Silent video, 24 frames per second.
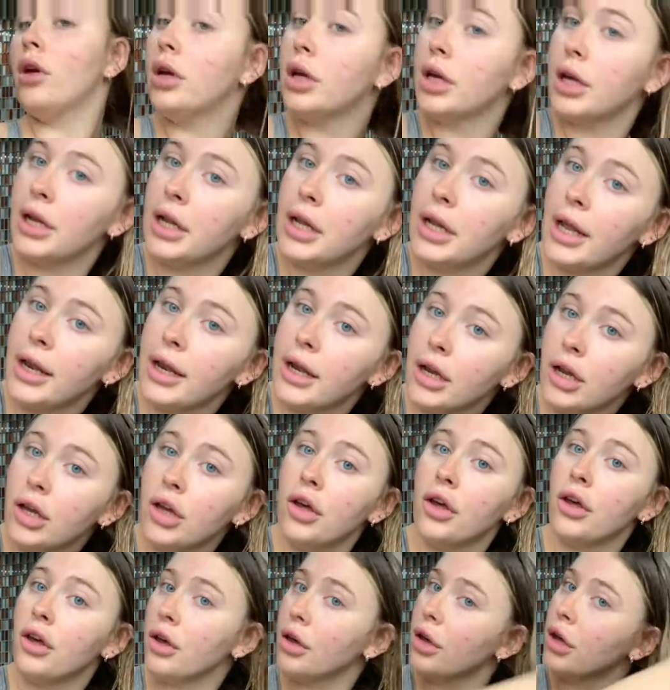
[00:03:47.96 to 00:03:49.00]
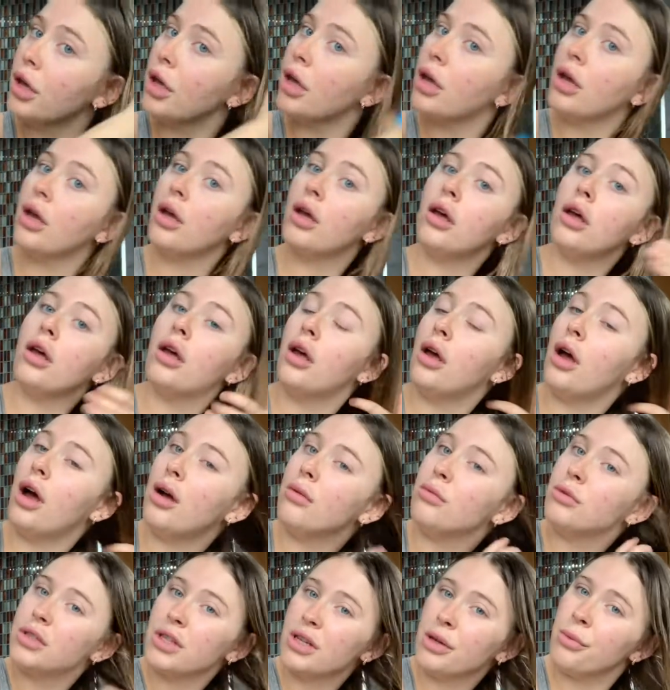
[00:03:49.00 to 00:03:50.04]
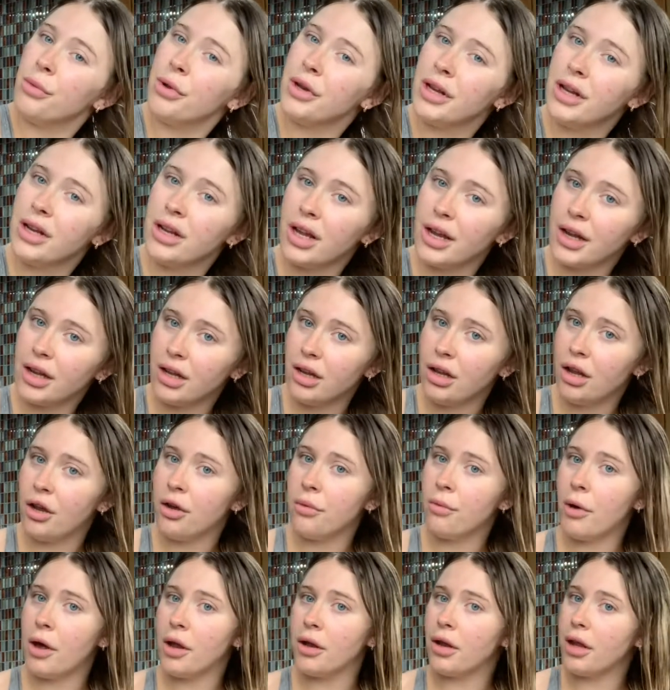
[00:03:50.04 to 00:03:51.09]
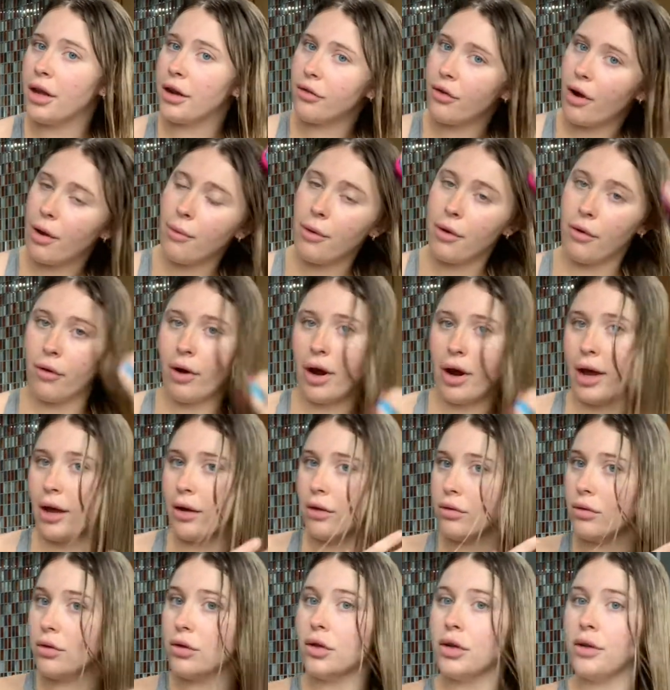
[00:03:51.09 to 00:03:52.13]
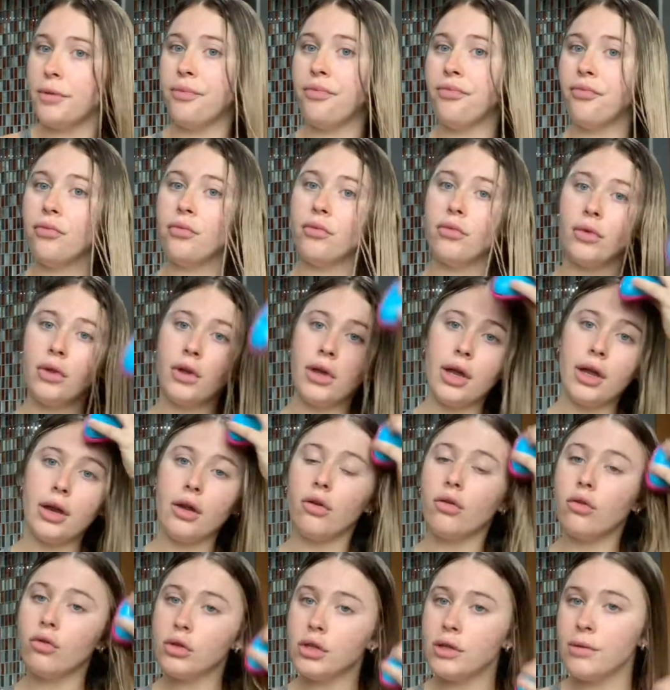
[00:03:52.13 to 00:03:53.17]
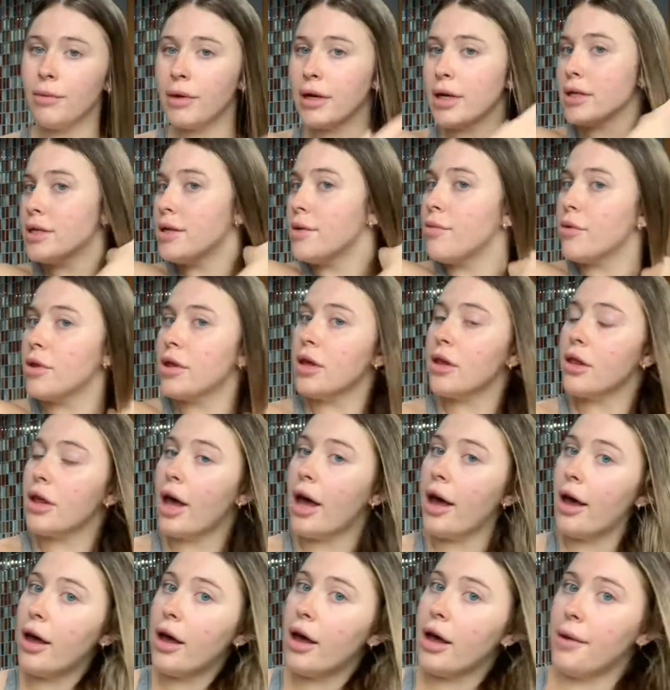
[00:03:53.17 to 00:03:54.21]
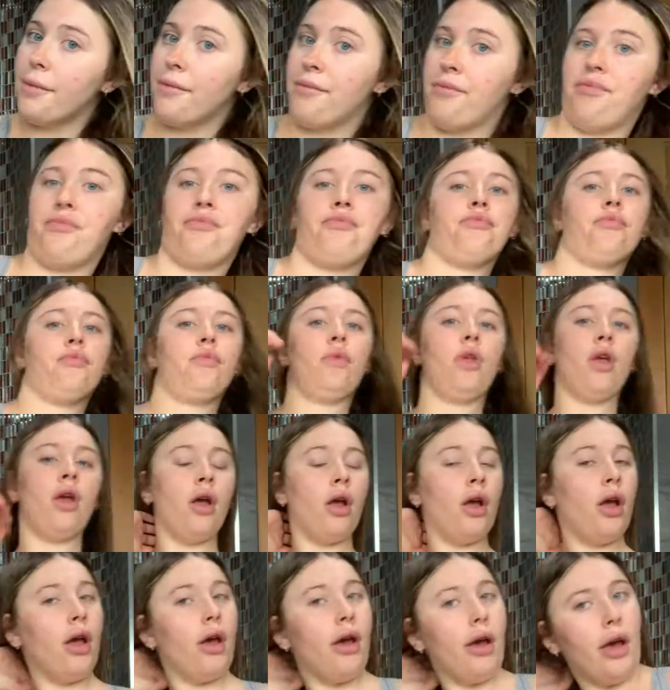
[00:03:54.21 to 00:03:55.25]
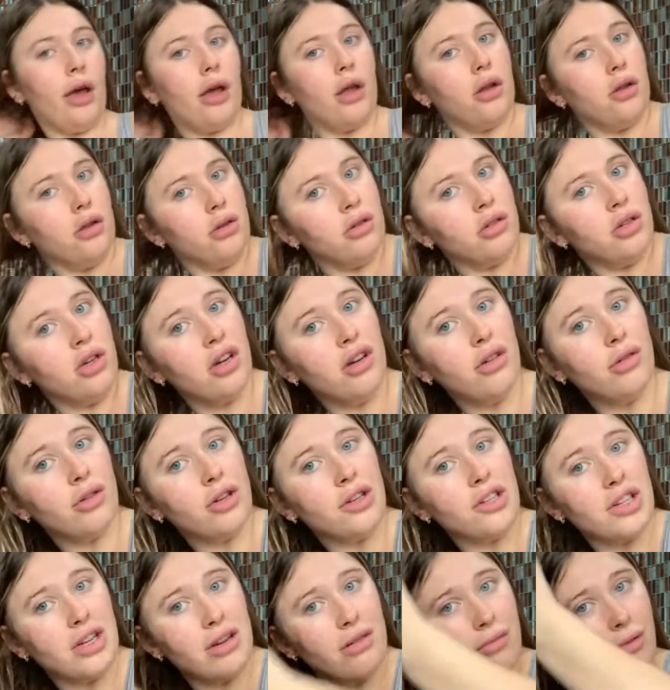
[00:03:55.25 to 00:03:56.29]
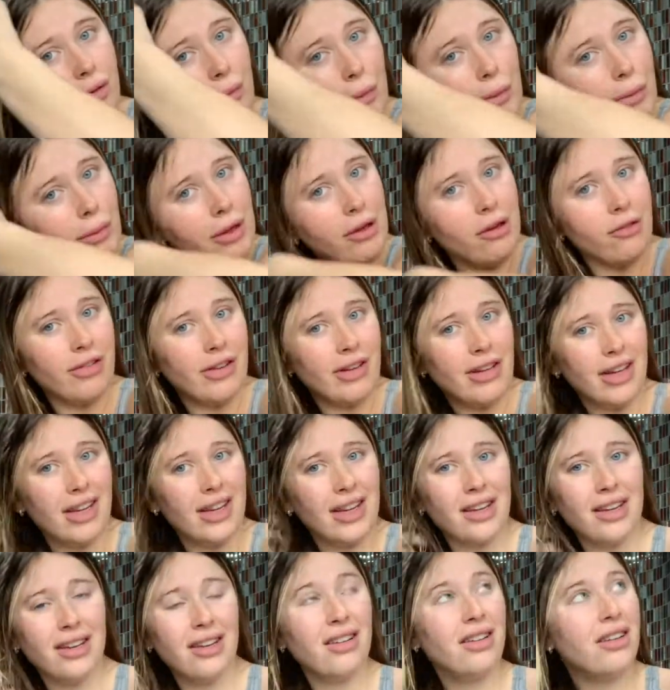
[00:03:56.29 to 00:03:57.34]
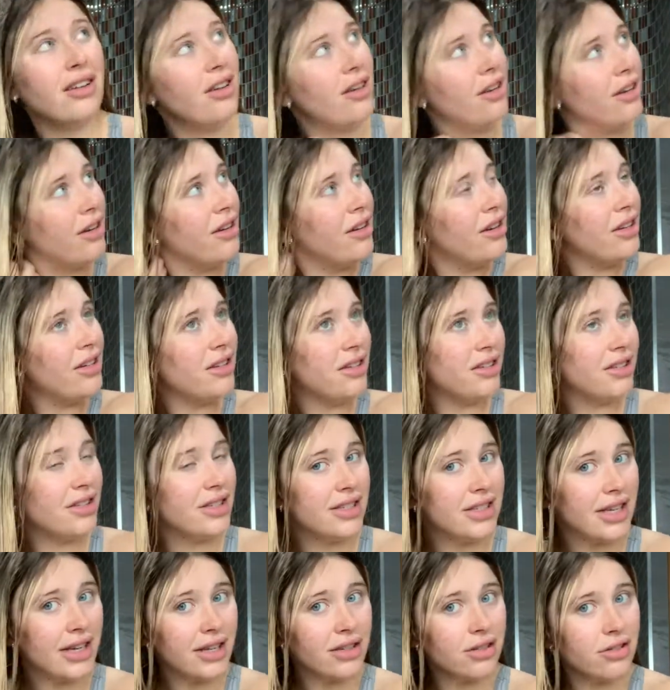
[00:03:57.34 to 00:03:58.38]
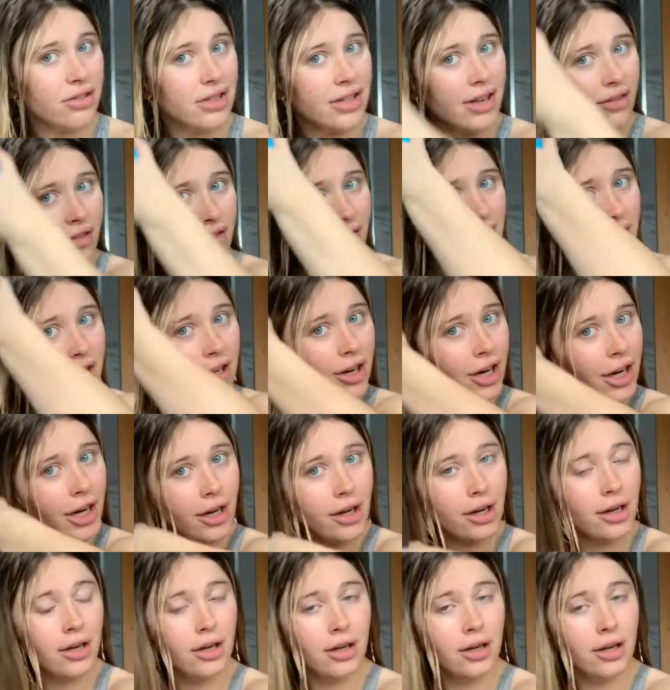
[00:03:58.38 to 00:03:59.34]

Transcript: gonna let it cook. I'm just going to put it in like a low bar, like wrap it round. Get it all to mix in with the other hair. And I should probably go for like six or seven tonight.